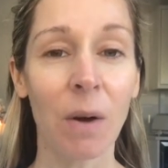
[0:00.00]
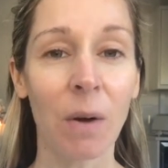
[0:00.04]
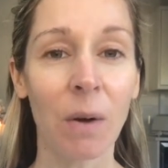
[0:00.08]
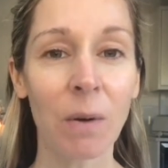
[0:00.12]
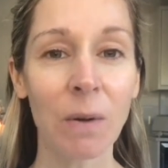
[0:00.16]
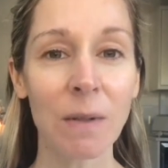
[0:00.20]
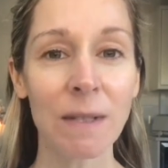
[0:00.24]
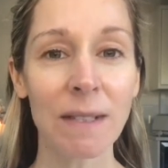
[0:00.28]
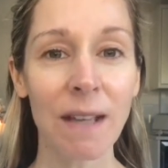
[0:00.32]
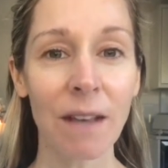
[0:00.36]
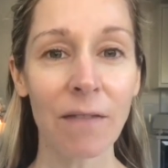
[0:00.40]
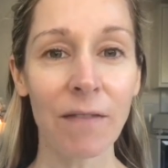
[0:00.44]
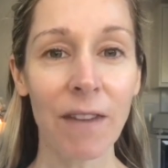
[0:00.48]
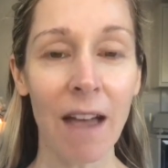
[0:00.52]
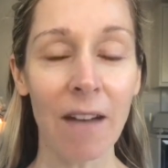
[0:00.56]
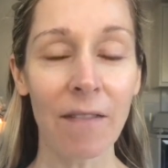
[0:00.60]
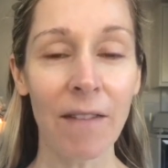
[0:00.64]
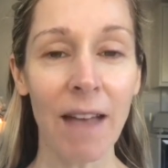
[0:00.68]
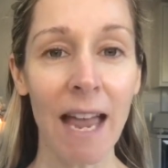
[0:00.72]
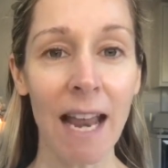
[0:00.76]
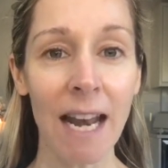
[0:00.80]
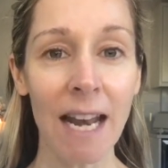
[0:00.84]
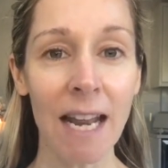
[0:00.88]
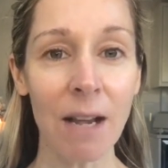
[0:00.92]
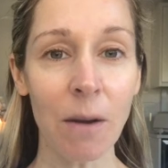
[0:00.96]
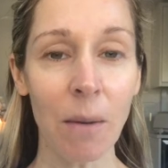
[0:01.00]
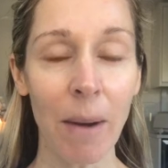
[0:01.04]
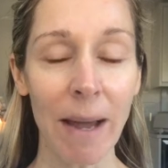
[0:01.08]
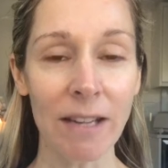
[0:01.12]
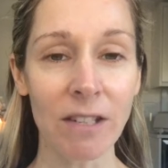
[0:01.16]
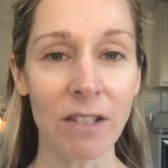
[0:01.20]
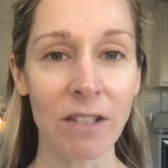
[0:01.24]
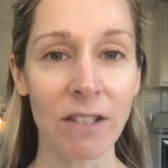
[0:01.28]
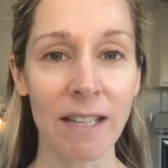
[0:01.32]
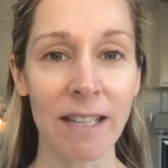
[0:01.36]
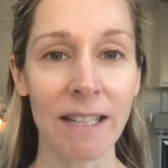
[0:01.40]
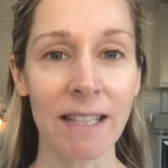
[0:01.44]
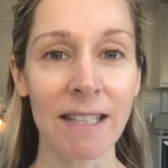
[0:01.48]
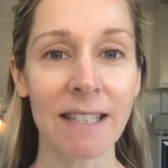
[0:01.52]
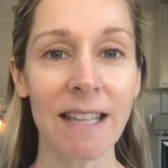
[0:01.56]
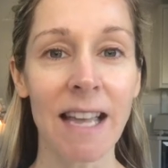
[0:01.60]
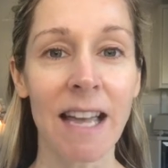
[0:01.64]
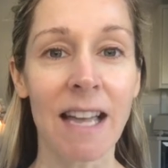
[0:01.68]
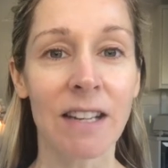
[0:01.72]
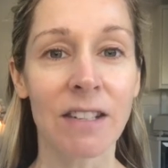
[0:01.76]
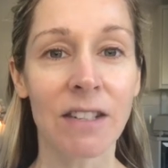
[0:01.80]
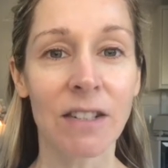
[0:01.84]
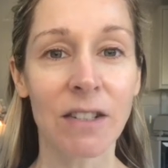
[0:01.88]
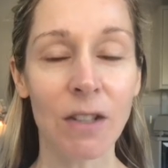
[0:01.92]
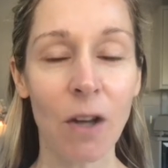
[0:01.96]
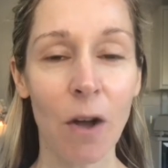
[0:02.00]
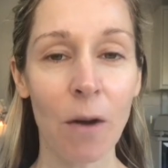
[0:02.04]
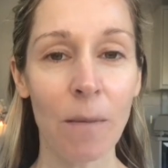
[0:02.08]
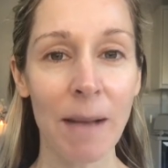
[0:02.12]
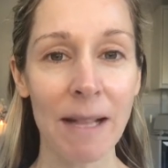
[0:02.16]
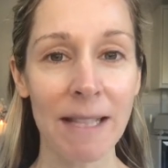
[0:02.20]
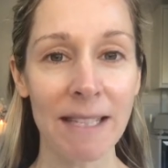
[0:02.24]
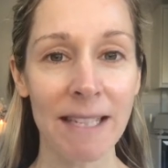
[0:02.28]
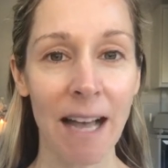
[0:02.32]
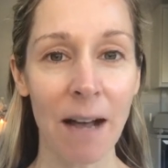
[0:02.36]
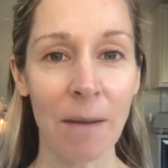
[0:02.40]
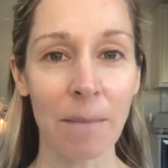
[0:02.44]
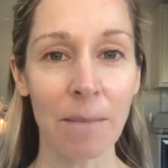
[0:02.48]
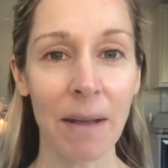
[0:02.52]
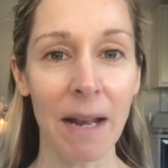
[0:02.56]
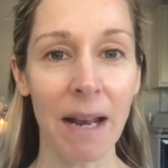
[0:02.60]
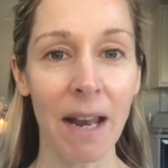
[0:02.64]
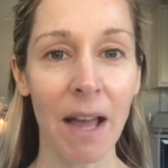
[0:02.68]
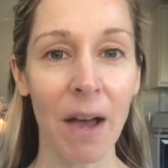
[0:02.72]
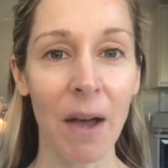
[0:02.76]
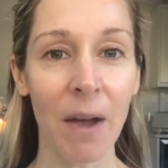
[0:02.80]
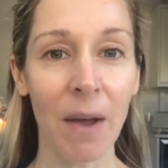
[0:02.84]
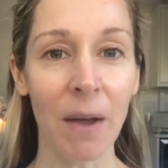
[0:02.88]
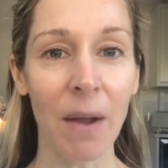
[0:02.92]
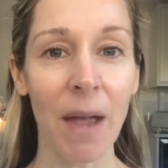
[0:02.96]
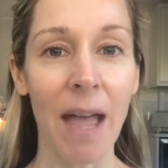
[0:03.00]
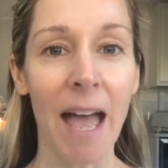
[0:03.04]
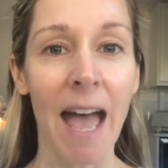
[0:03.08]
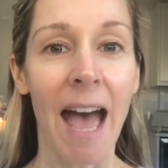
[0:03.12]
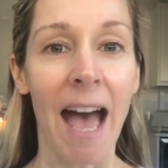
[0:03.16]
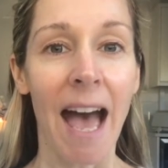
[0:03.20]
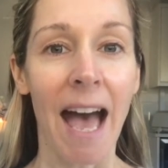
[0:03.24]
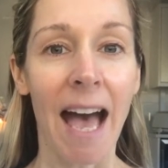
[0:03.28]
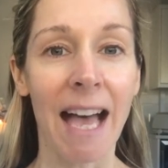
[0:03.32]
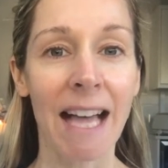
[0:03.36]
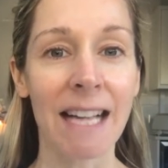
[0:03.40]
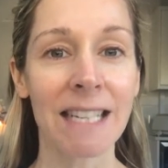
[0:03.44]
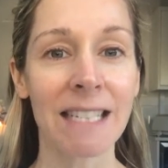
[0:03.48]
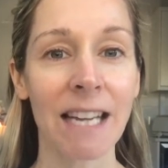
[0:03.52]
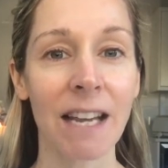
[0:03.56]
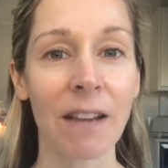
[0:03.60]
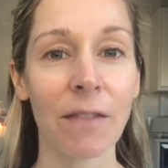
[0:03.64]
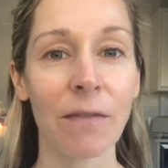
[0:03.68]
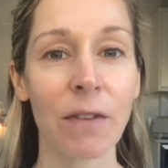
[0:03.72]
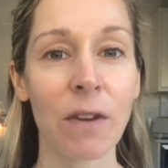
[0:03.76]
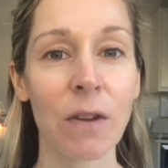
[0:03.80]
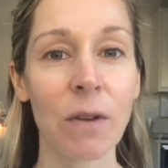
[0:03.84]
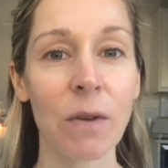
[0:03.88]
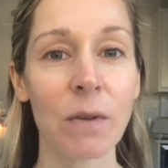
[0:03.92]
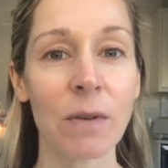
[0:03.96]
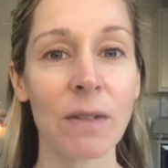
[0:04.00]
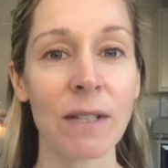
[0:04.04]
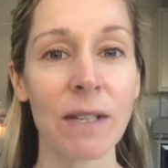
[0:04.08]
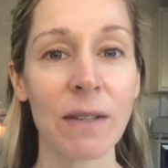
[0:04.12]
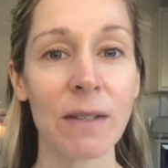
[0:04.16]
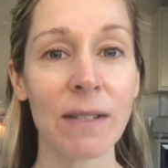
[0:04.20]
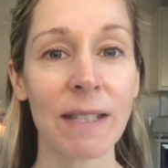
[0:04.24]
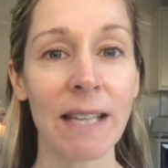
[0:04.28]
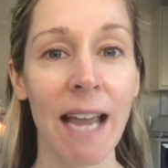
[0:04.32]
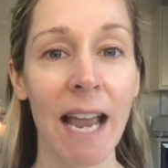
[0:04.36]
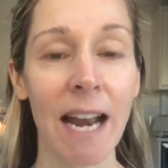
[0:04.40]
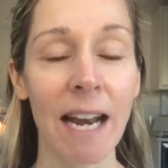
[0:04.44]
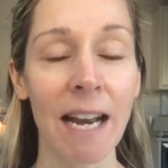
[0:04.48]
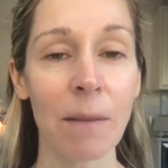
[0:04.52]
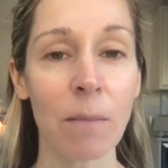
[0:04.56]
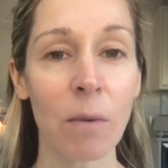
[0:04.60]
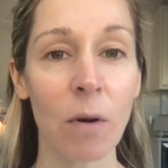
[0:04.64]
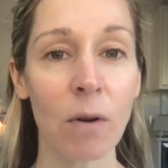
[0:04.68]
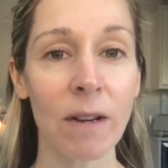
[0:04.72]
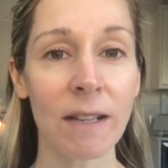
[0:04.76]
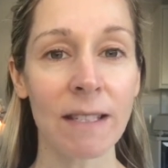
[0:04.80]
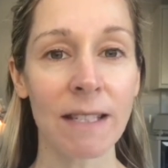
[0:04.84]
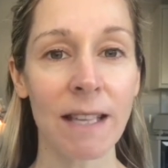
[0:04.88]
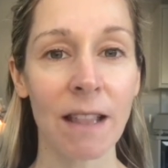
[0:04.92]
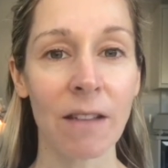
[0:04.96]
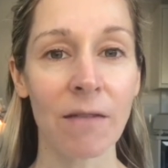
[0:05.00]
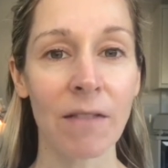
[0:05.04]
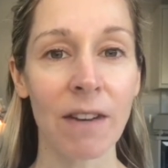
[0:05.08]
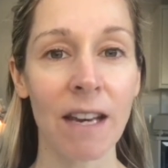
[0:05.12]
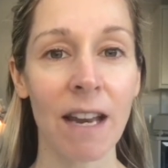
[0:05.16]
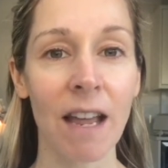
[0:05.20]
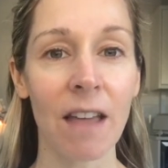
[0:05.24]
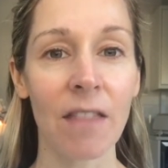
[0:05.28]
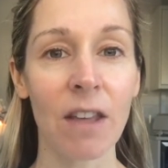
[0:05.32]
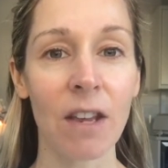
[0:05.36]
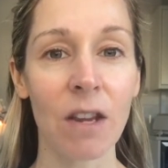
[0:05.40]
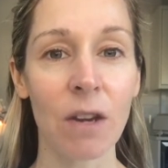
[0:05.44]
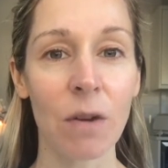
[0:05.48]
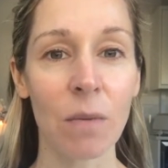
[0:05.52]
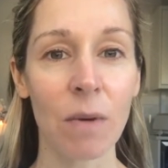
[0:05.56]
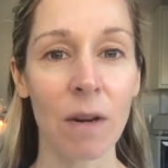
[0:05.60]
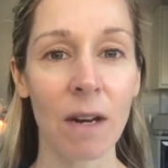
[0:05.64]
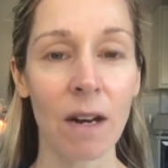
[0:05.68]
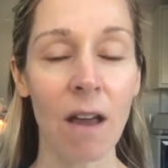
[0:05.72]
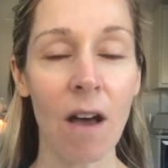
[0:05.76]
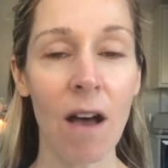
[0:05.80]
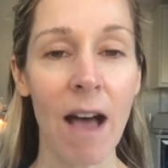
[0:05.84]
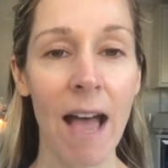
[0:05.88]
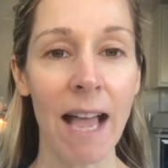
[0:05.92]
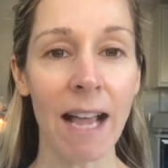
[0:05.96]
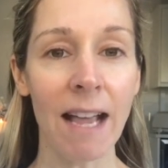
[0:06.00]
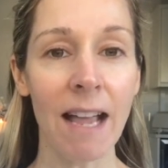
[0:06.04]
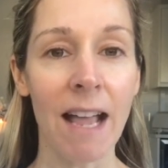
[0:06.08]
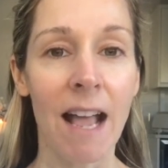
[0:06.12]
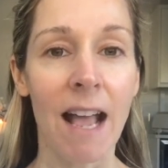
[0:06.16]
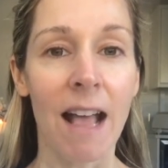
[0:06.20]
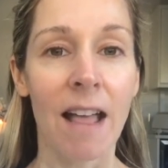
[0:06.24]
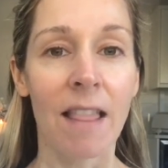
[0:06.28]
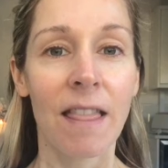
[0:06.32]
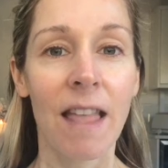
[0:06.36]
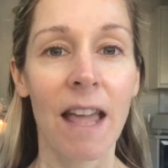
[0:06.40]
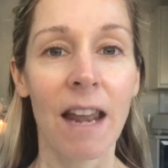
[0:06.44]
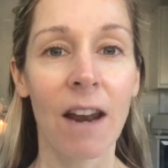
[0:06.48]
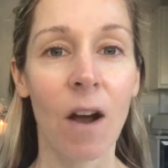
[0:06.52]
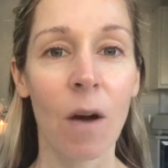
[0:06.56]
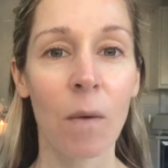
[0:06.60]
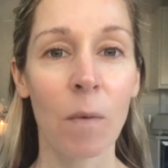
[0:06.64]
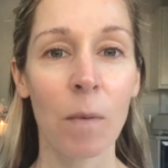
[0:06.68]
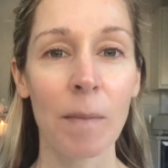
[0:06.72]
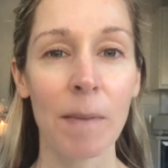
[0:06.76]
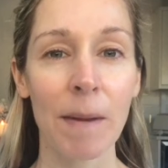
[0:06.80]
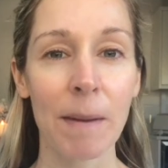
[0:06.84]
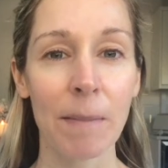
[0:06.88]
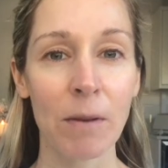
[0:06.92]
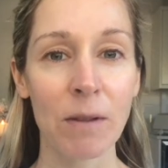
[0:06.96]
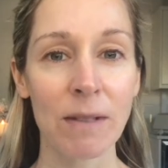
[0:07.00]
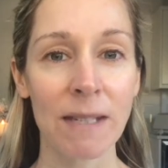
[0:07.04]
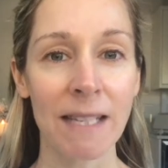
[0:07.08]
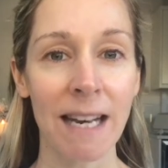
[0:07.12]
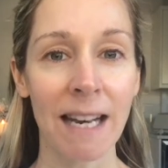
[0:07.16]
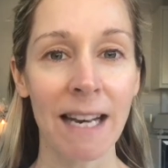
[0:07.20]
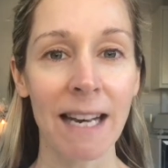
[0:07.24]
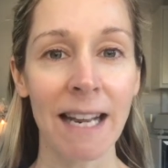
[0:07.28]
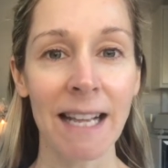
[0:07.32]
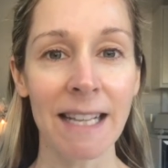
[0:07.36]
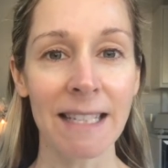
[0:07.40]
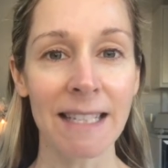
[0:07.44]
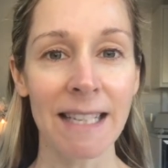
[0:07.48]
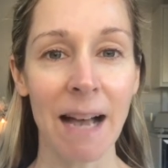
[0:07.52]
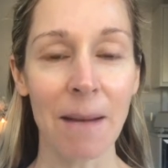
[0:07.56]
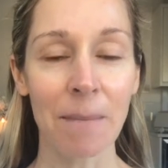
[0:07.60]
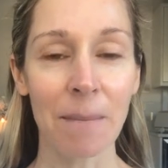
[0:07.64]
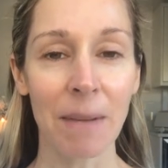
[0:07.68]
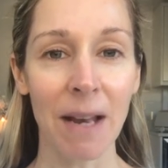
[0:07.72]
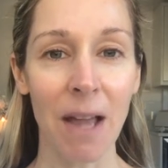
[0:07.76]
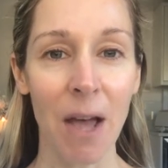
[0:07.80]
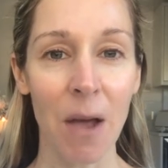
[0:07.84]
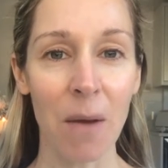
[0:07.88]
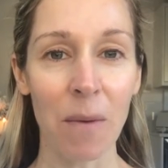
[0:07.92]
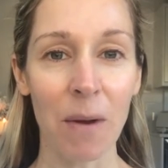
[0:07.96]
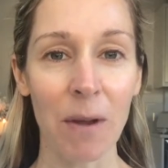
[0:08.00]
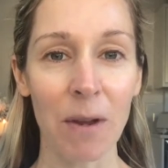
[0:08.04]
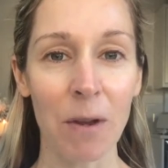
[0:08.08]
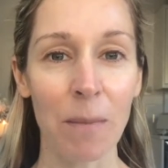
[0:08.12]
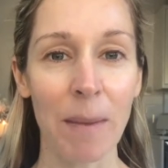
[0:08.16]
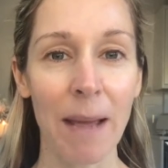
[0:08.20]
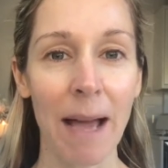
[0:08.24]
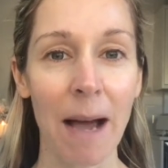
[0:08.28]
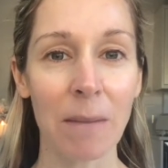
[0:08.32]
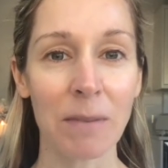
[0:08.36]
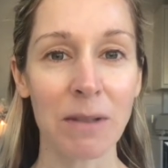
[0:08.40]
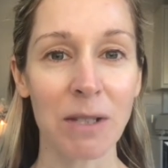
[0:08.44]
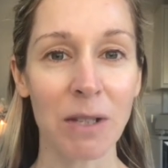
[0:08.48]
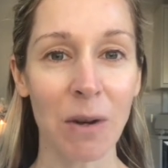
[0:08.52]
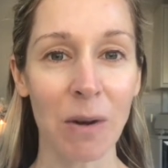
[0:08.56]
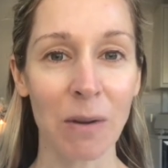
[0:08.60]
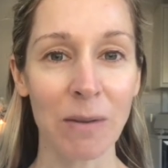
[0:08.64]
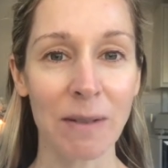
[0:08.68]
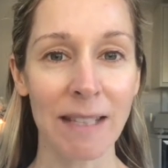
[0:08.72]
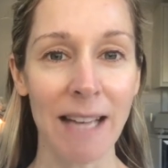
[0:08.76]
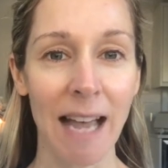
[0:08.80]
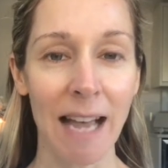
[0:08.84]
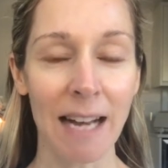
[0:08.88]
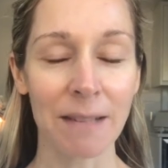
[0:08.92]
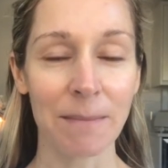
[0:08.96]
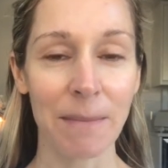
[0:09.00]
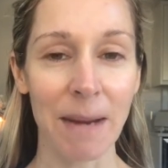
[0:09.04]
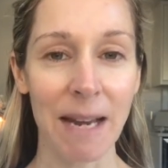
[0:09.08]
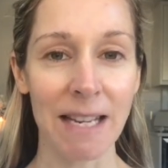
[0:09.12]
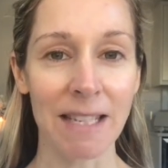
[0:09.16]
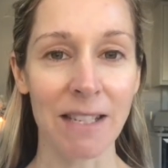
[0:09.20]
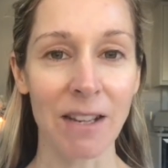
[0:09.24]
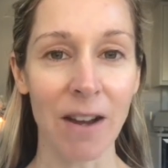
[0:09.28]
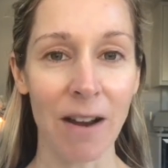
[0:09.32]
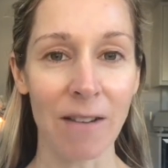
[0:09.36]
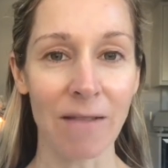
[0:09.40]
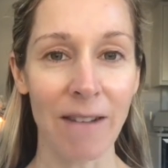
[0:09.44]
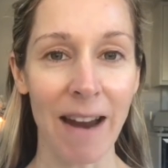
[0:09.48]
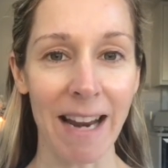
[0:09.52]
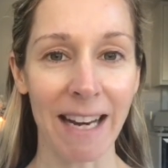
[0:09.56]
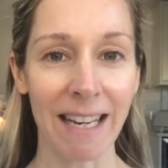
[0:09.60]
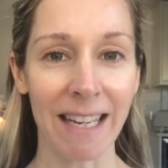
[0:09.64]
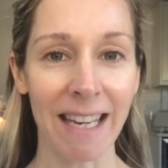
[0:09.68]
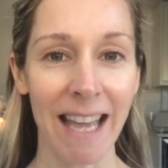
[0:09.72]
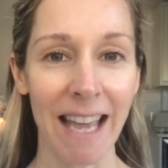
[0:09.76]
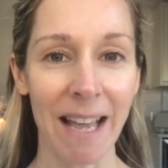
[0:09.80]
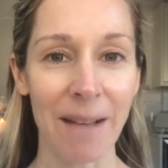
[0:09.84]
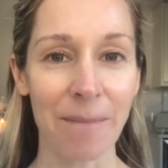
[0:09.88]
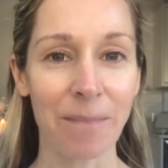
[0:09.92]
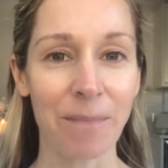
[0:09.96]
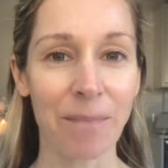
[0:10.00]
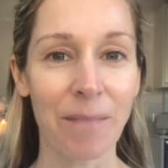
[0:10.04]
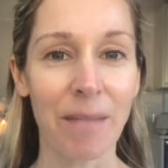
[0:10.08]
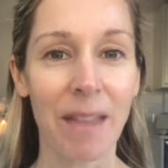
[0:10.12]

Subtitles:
Also, if you have any questions, just comment down below, and if you do see any products in the video that you would like, then I will be putting a link down below where you'll be able to contact me directly.